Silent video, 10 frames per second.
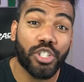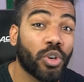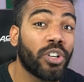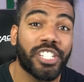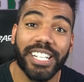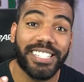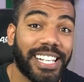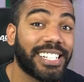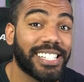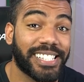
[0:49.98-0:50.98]
Georgia, and
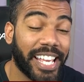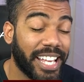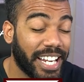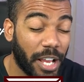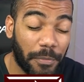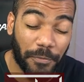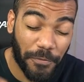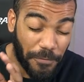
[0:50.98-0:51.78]
Texas A&M